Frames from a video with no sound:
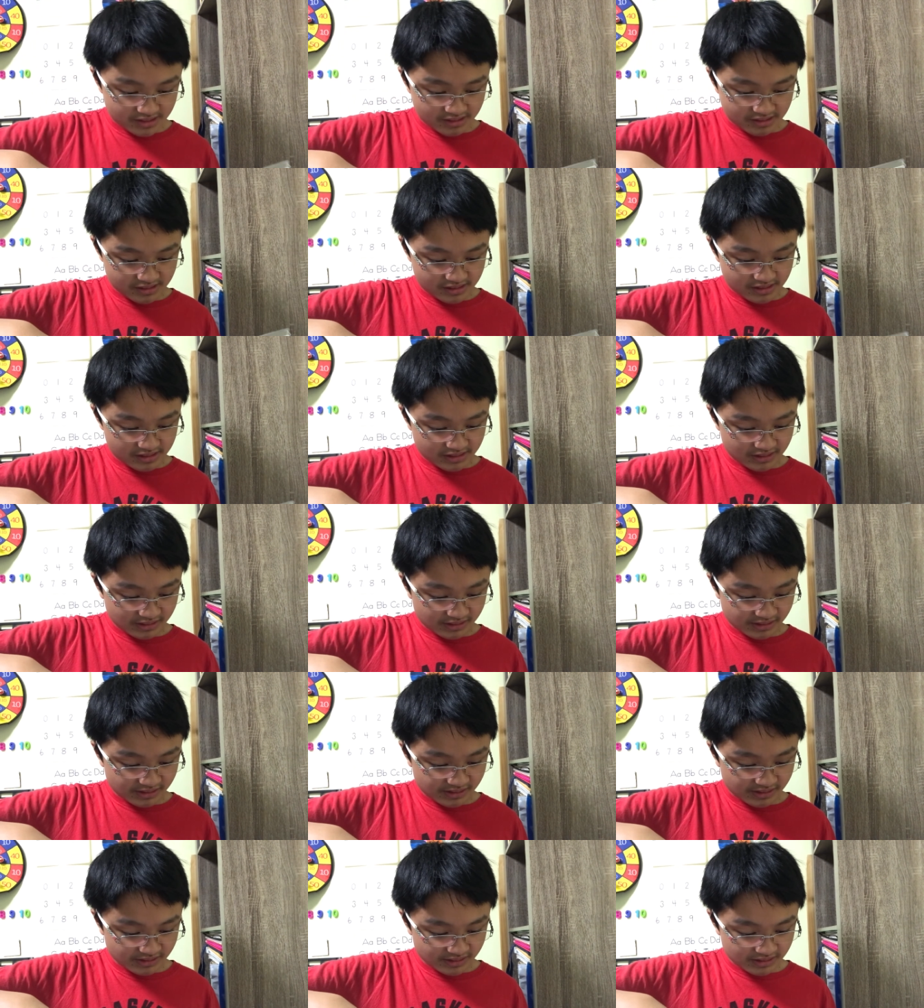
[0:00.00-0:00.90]
I'm
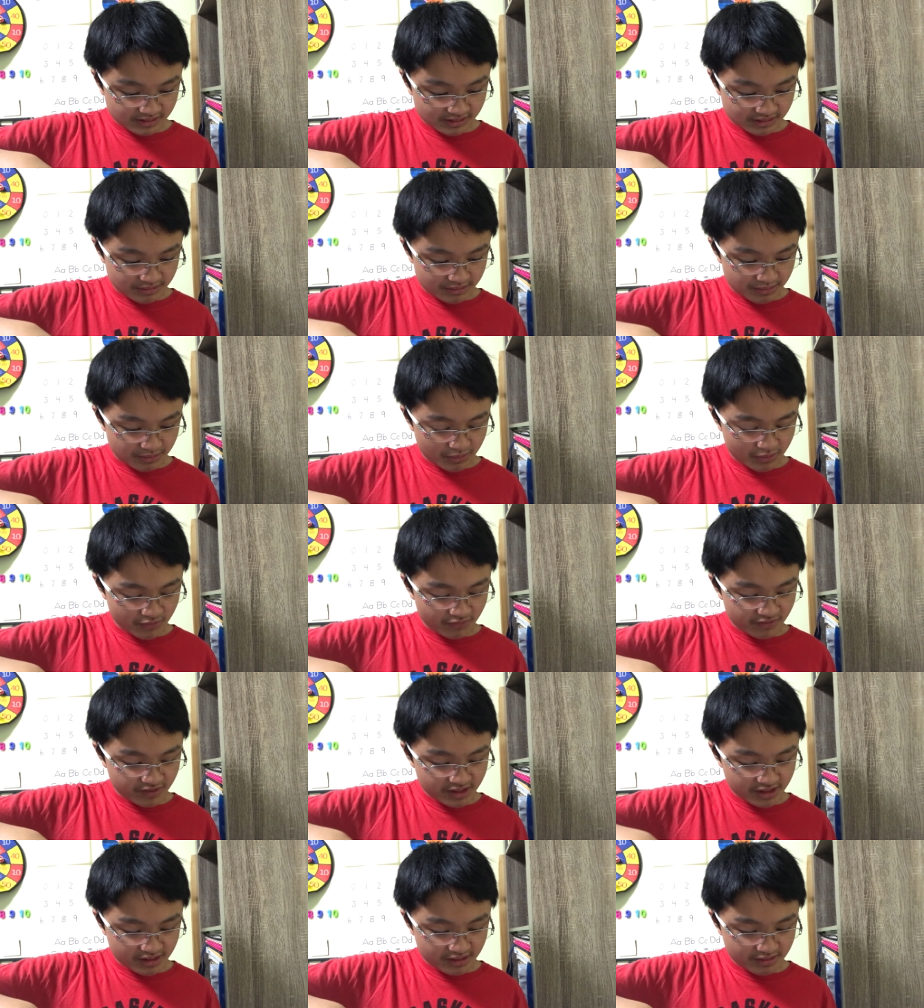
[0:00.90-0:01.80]
just gonna remove
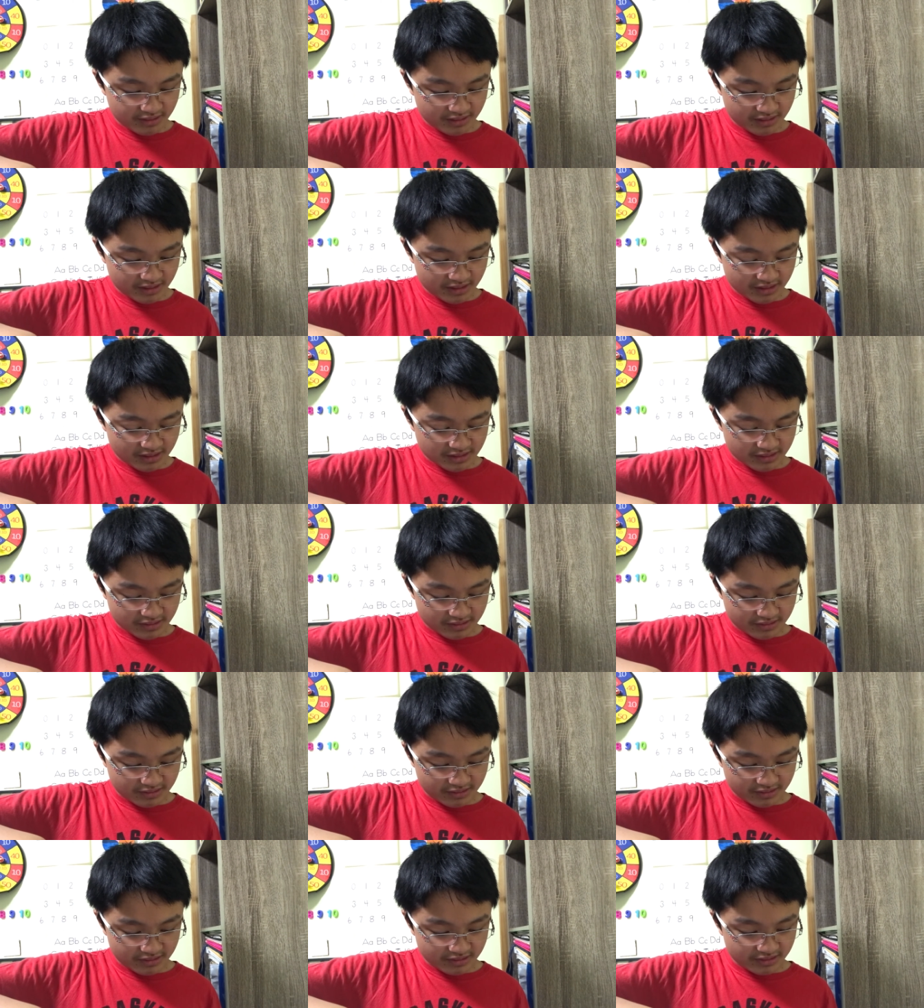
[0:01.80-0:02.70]
it,
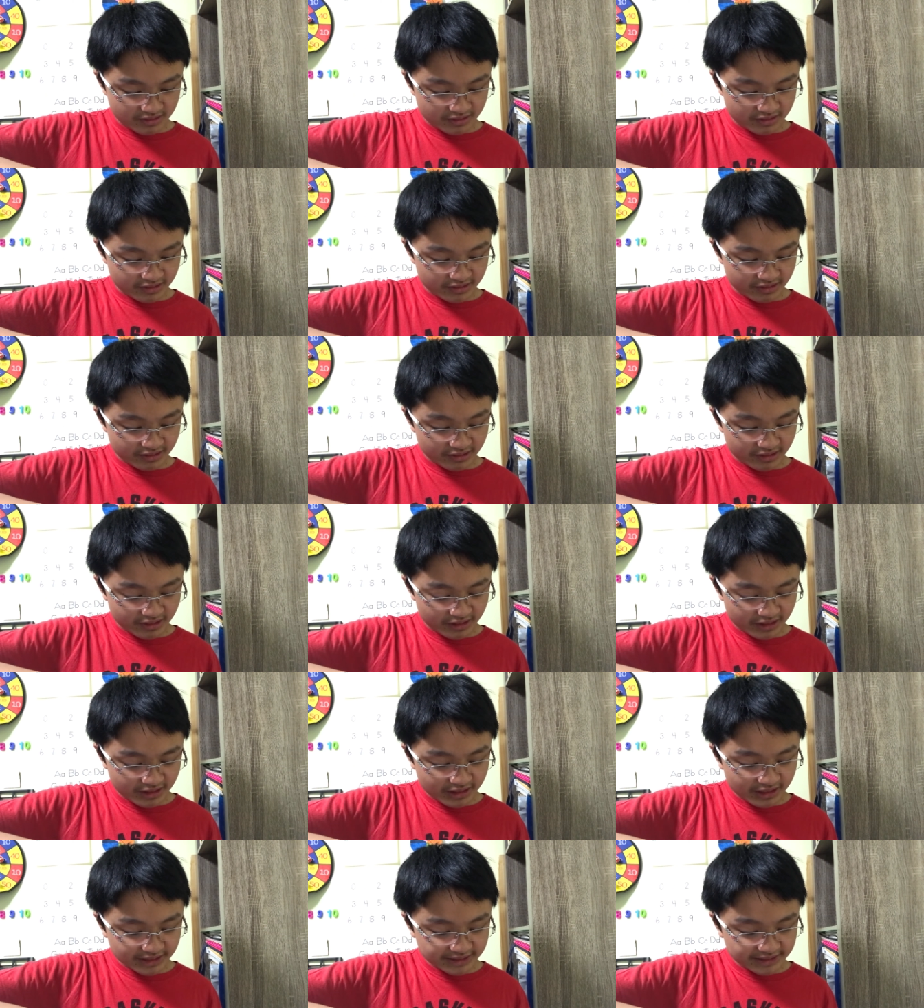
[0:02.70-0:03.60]
or cut
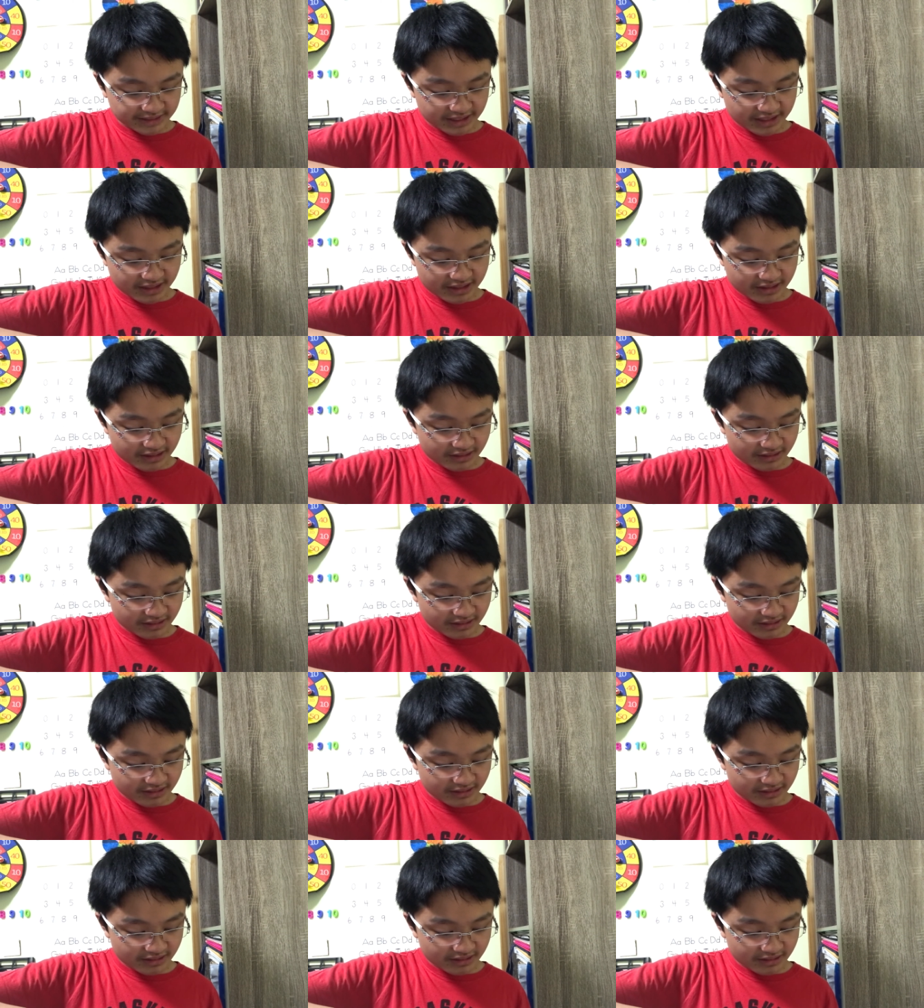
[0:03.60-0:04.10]
it, let's say.